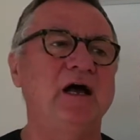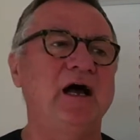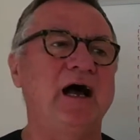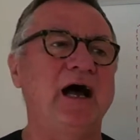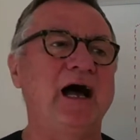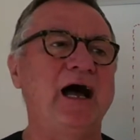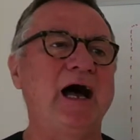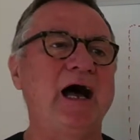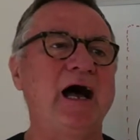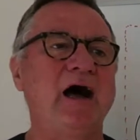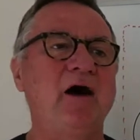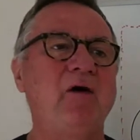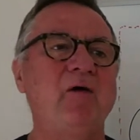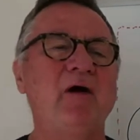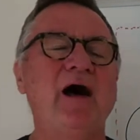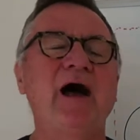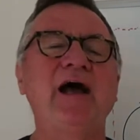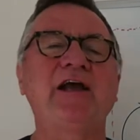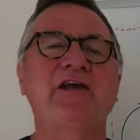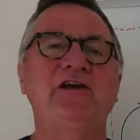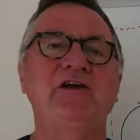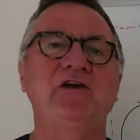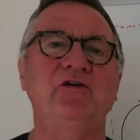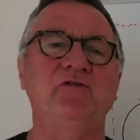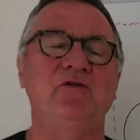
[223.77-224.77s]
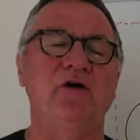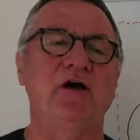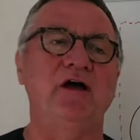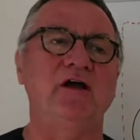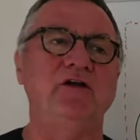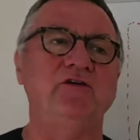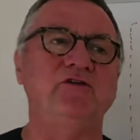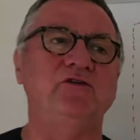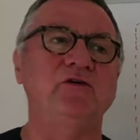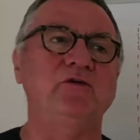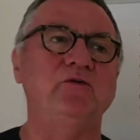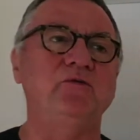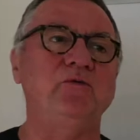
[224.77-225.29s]
how
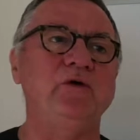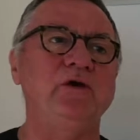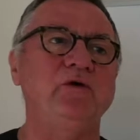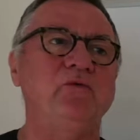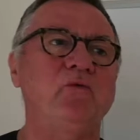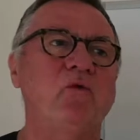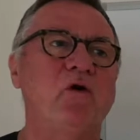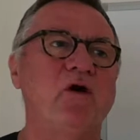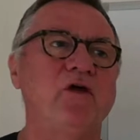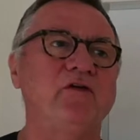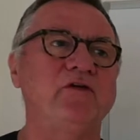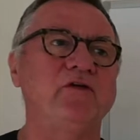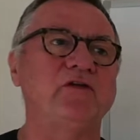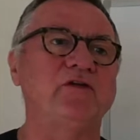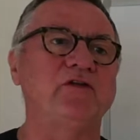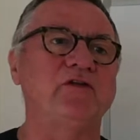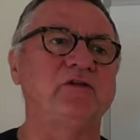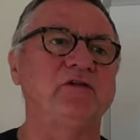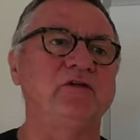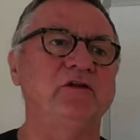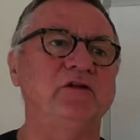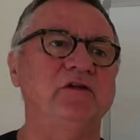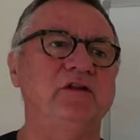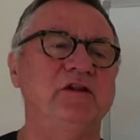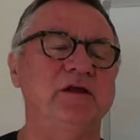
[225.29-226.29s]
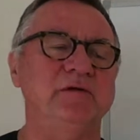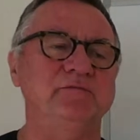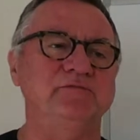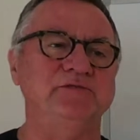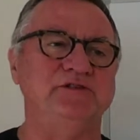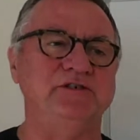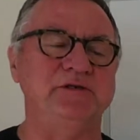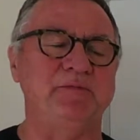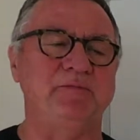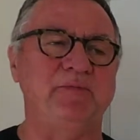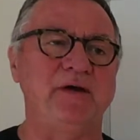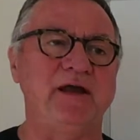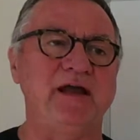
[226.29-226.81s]
accurate do we want them
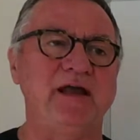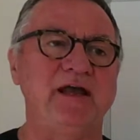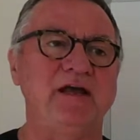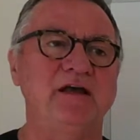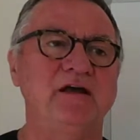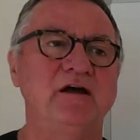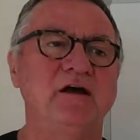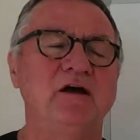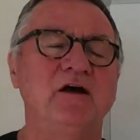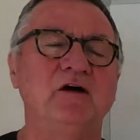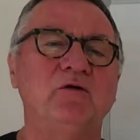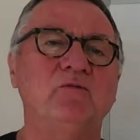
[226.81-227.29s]
to be